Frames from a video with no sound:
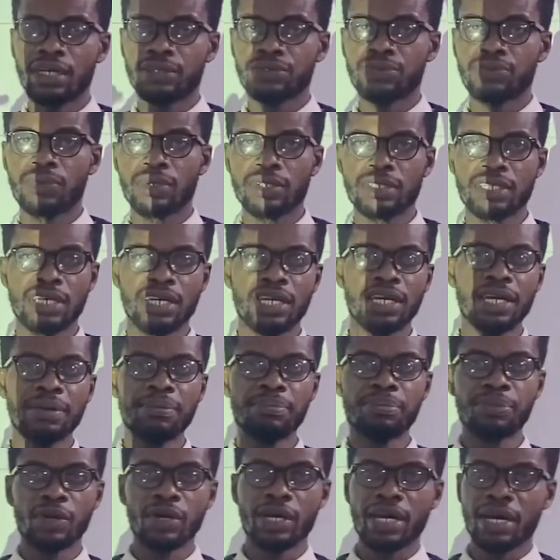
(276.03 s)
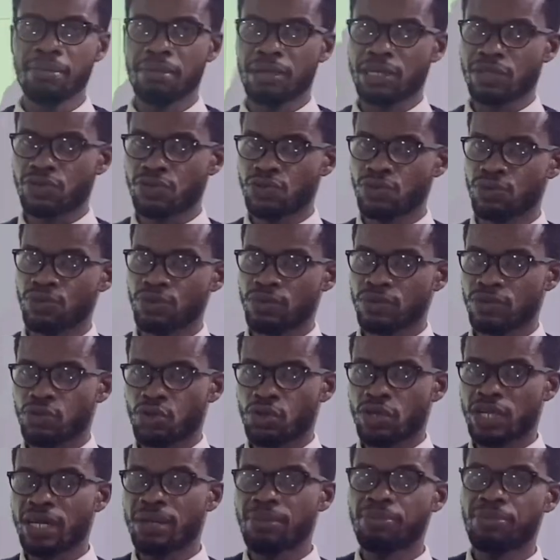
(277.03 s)
at what the employer must do.
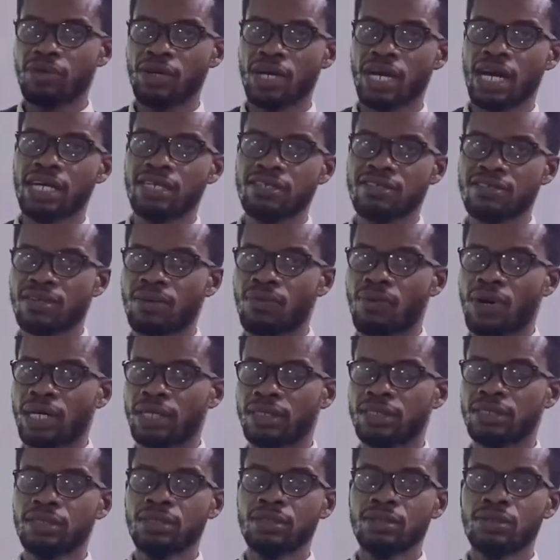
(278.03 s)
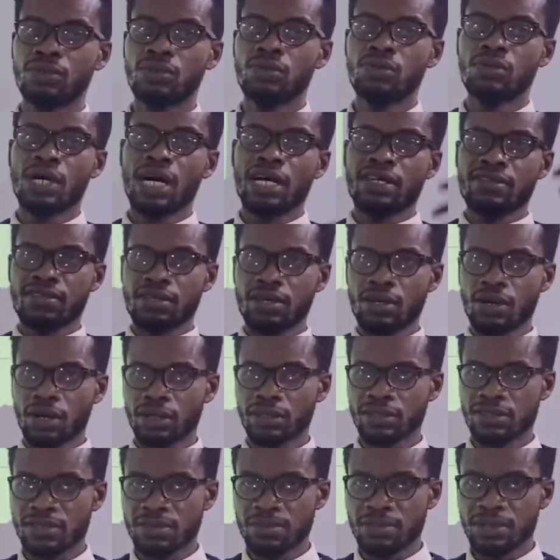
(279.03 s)
So the employer is the one who has the
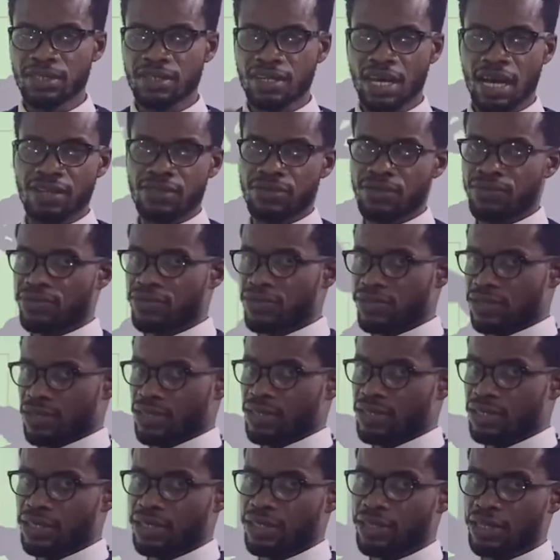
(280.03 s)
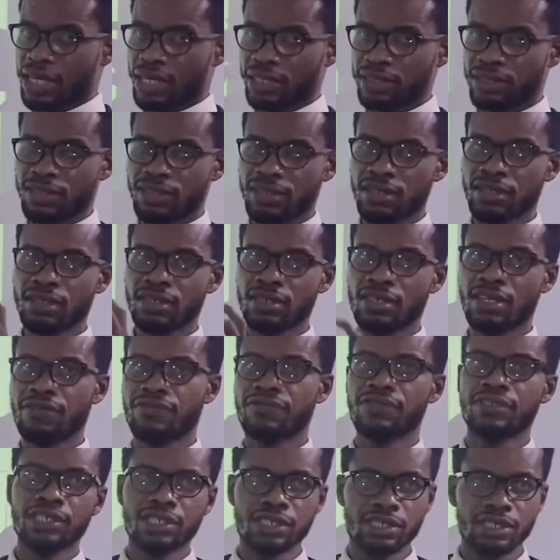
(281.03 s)
ultimate, as you've seen in that
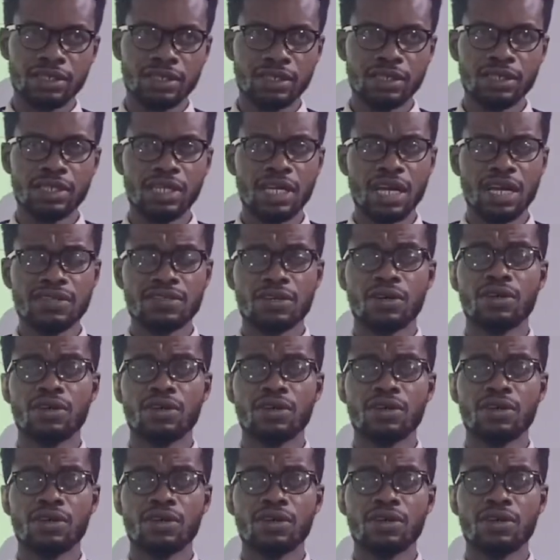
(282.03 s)
definition, he has